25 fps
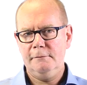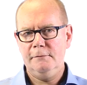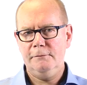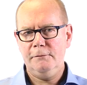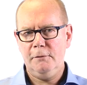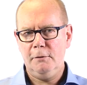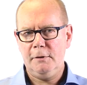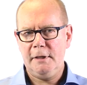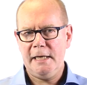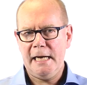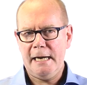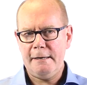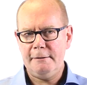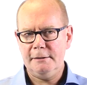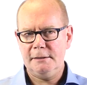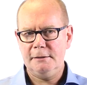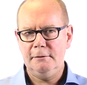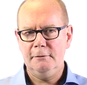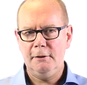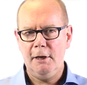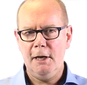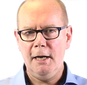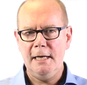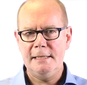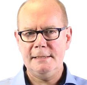for
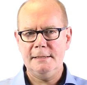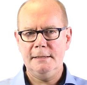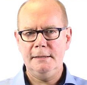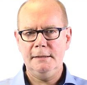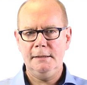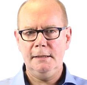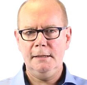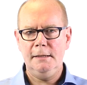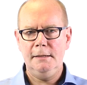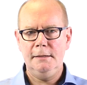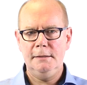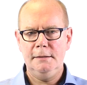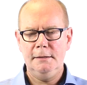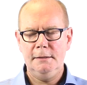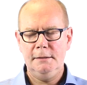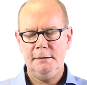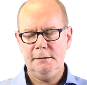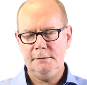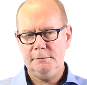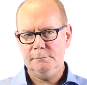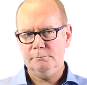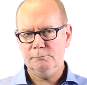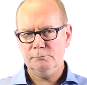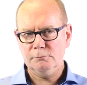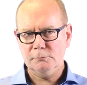characterizing
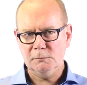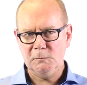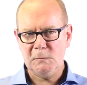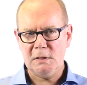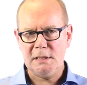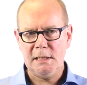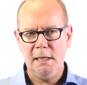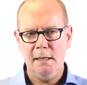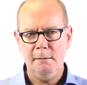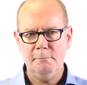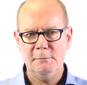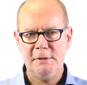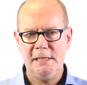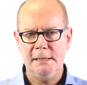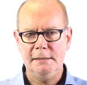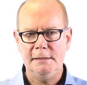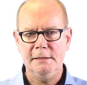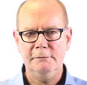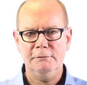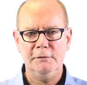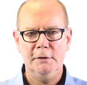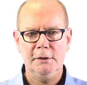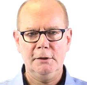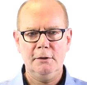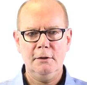uh, slums in
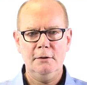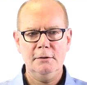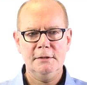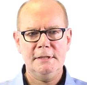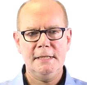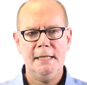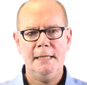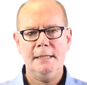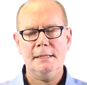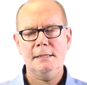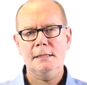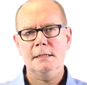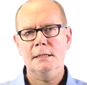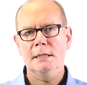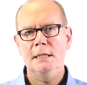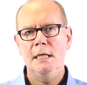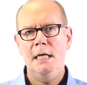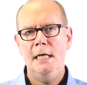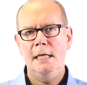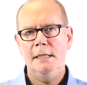different contexts.